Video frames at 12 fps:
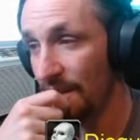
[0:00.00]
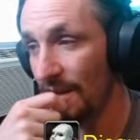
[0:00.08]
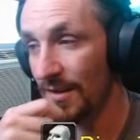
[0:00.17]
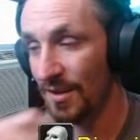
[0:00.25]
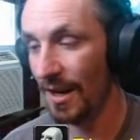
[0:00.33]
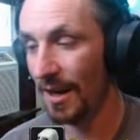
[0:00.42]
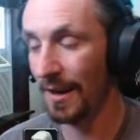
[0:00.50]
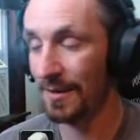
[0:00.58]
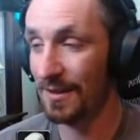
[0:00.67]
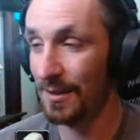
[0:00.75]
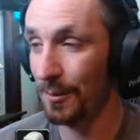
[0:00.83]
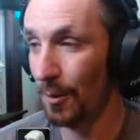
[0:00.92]
Shout
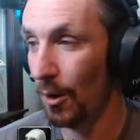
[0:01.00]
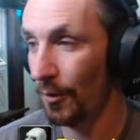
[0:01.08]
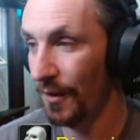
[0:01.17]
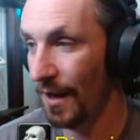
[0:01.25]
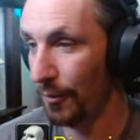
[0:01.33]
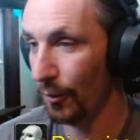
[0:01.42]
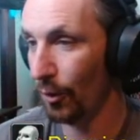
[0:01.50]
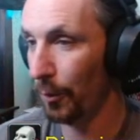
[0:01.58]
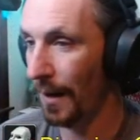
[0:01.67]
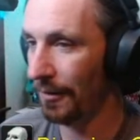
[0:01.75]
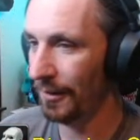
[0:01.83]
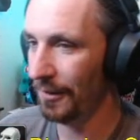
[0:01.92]
outs to all the ethical
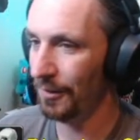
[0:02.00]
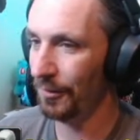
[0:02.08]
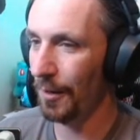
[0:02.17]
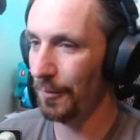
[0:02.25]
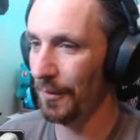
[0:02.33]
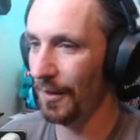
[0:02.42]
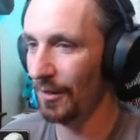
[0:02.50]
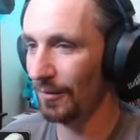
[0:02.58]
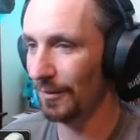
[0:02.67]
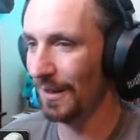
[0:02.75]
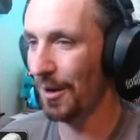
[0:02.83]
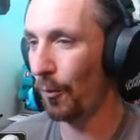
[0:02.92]
pirators out there.
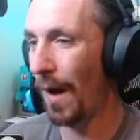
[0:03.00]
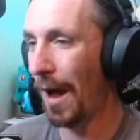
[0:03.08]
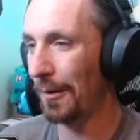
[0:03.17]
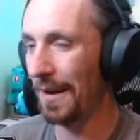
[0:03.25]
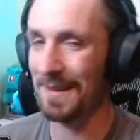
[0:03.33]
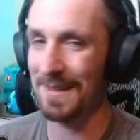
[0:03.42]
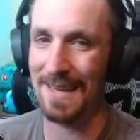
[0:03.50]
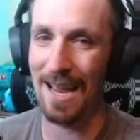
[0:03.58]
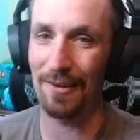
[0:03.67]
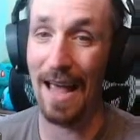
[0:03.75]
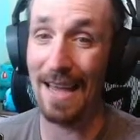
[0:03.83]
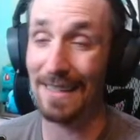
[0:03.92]
Wowhead is
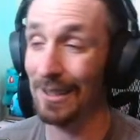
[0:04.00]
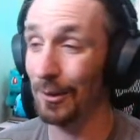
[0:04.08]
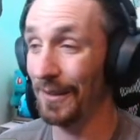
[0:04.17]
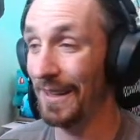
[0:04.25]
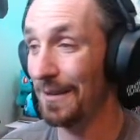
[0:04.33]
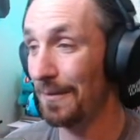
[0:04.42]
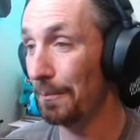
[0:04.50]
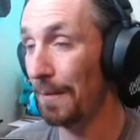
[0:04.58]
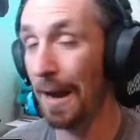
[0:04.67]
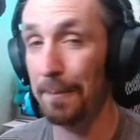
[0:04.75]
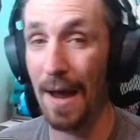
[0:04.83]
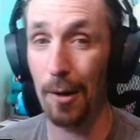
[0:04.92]
down. I killed it.
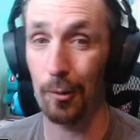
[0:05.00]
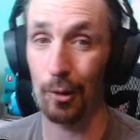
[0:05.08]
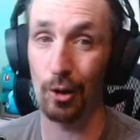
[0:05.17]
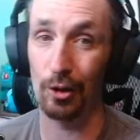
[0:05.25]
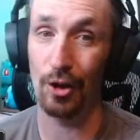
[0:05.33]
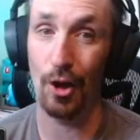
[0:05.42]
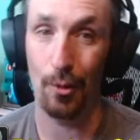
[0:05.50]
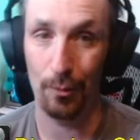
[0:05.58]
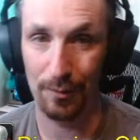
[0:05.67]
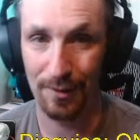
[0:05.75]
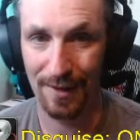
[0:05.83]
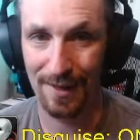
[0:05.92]
My power alone
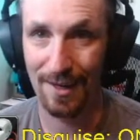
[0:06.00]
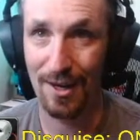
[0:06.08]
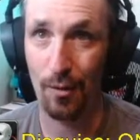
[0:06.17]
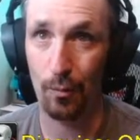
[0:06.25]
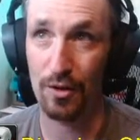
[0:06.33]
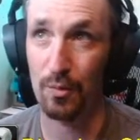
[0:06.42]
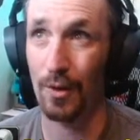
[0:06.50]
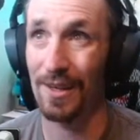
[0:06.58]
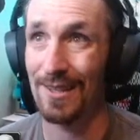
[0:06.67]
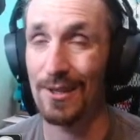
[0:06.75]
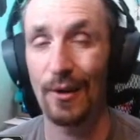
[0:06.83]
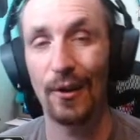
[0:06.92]
was what
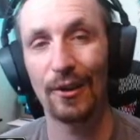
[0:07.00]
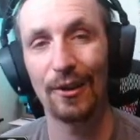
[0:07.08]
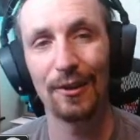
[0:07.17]
it took.